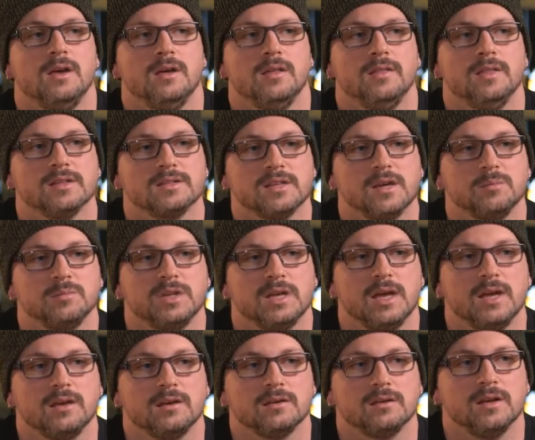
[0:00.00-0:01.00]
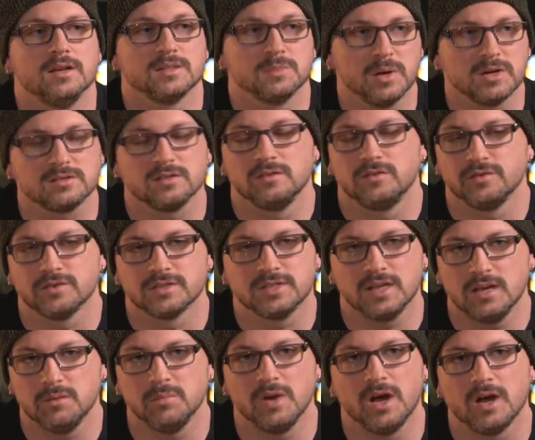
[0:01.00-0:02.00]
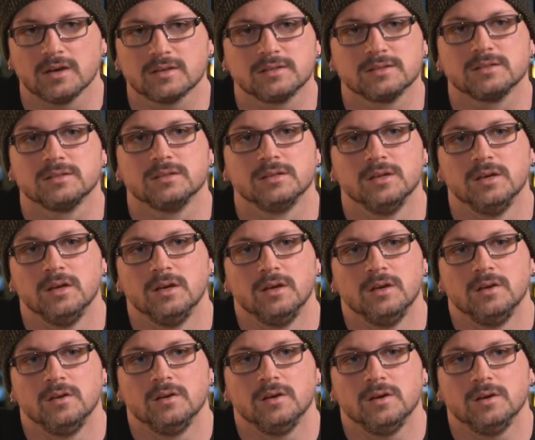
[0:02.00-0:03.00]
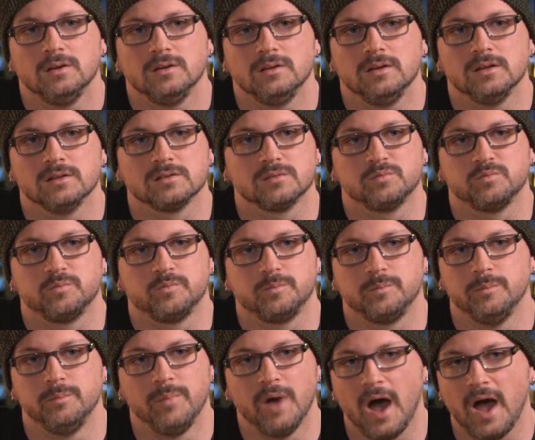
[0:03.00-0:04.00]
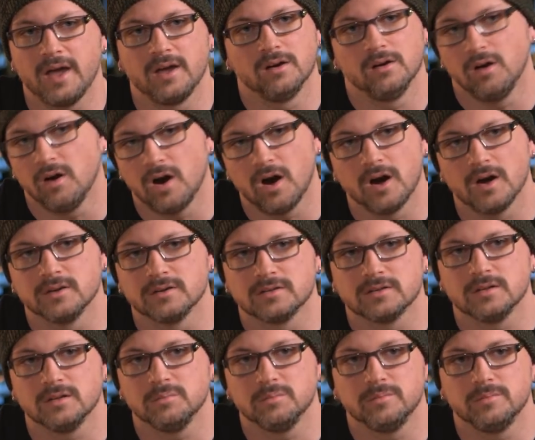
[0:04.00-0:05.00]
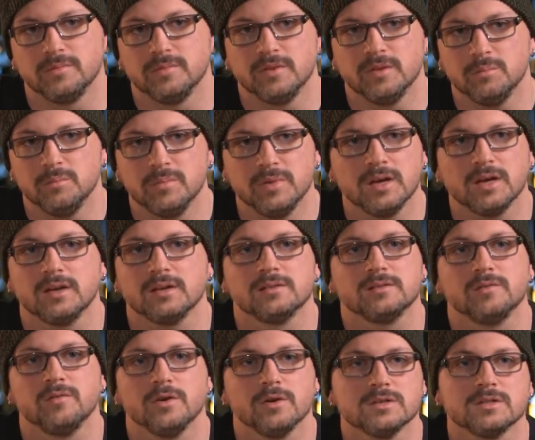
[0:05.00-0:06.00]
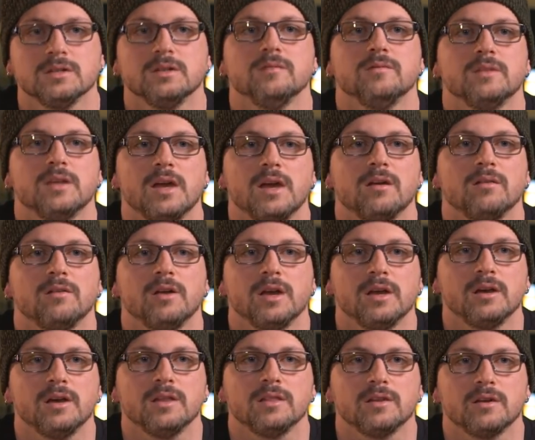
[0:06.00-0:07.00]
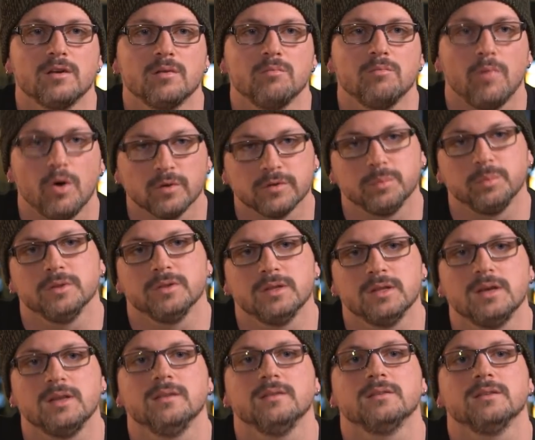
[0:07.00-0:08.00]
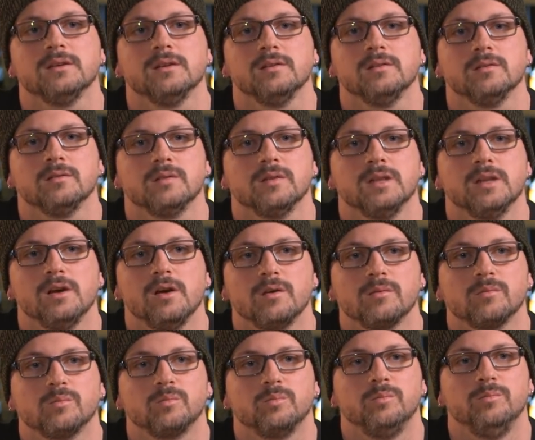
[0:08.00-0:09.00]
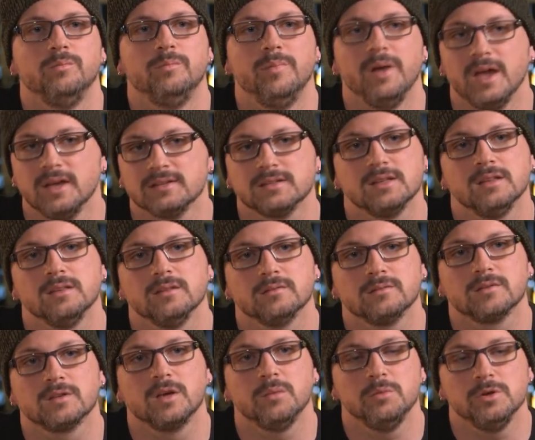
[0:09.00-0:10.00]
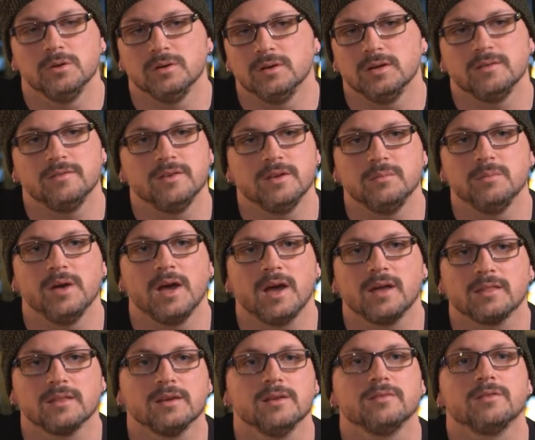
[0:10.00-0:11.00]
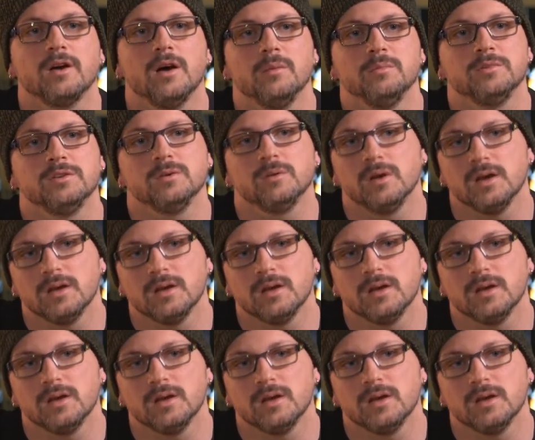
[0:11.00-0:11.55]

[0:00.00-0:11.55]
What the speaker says: this update, especially for Sandbox, is by and large the biggest version of that, right? Like, there are multiple things that are based in community feedback that have come to